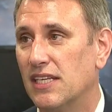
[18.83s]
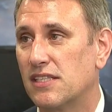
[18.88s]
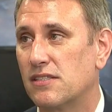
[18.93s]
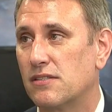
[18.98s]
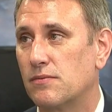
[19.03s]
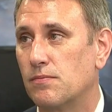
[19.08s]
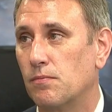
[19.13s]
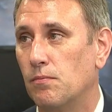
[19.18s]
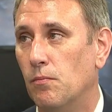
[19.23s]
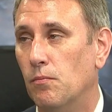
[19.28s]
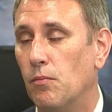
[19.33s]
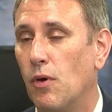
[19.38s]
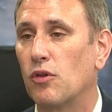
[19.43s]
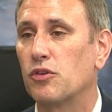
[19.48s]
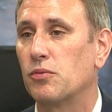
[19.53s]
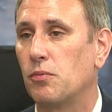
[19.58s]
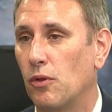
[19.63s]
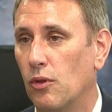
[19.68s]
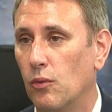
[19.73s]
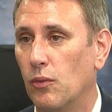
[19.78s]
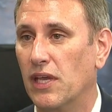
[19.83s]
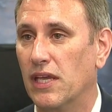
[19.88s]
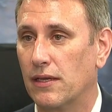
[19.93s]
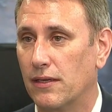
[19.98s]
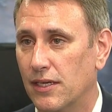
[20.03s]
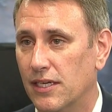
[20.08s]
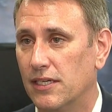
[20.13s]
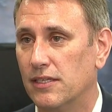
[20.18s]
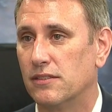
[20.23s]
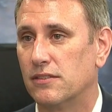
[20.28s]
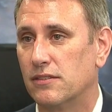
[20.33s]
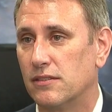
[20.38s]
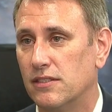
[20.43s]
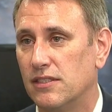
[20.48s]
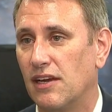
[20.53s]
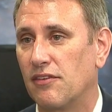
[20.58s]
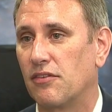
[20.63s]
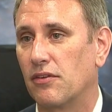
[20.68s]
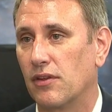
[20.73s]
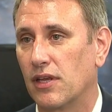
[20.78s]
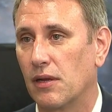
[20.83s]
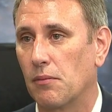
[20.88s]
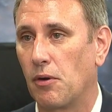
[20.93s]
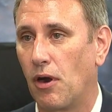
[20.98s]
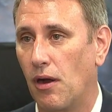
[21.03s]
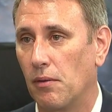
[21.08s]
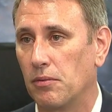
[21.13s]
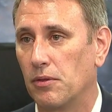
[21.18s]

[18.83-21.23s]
It's multiple a week. It is definitely a